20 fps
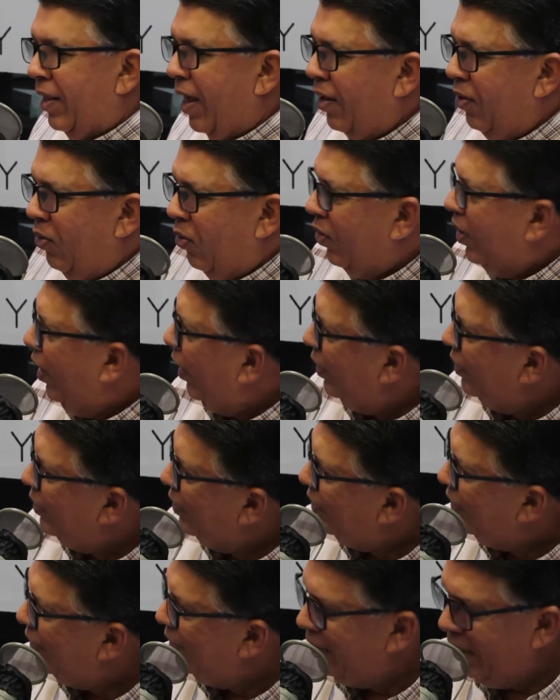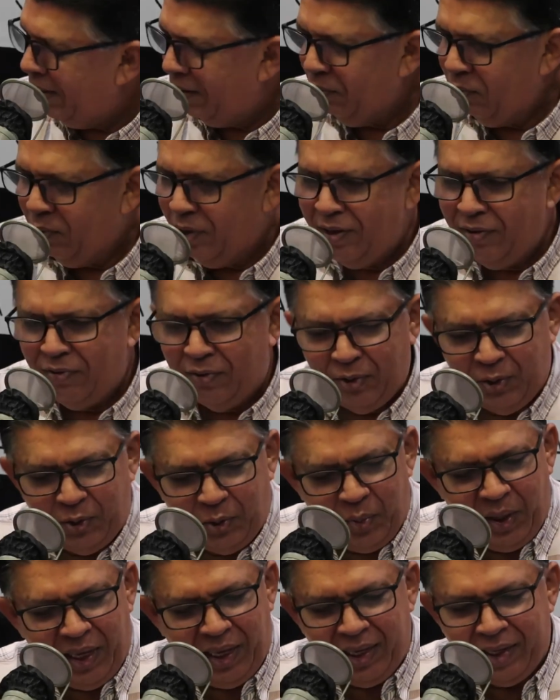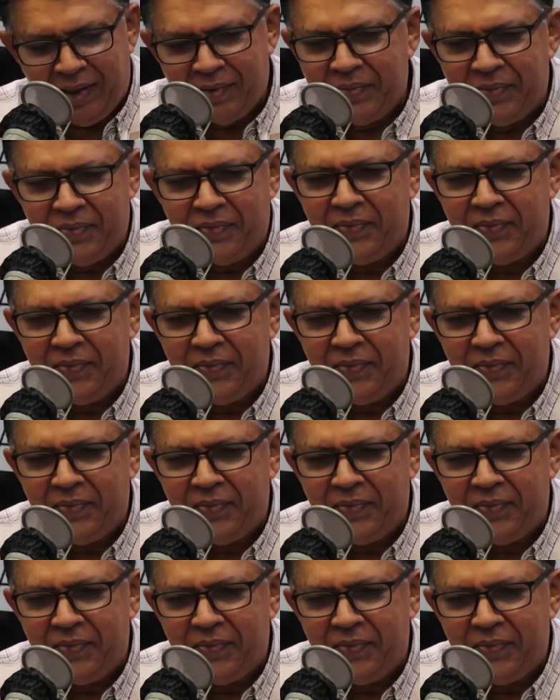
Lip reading: Thank you, guys. Yeah, wonderful to be here.